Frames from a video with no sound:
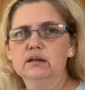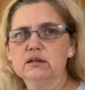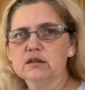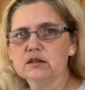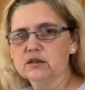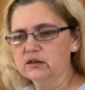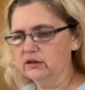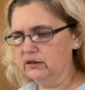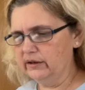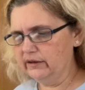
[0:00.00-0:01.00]

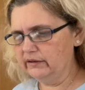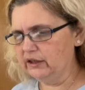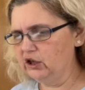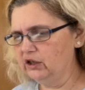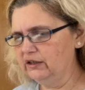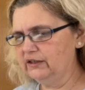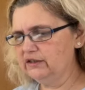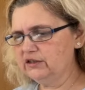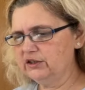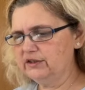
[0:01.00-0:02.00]
So the collar
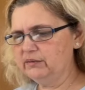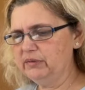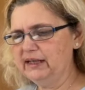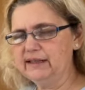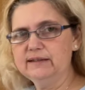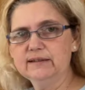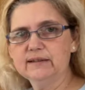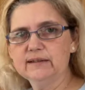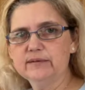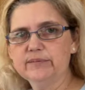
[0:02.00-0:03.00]
is sewn in
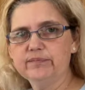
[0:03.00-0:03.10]
place